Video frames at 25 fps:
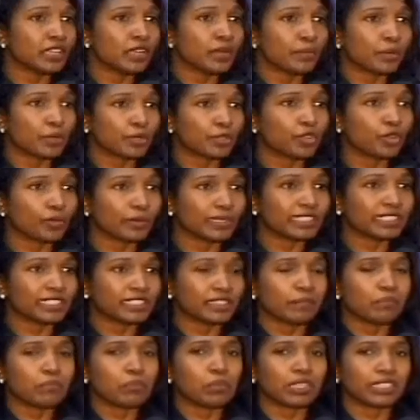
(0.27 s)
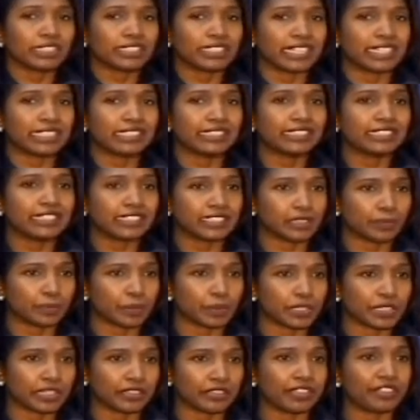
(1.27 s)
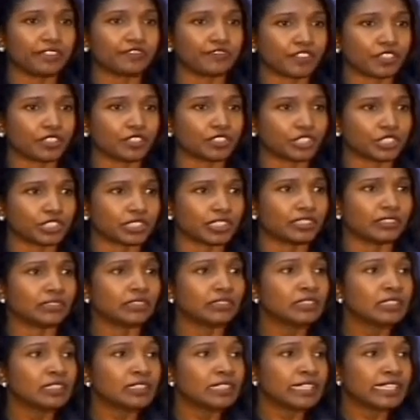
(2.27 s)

Procurement is a multidisciplinary function.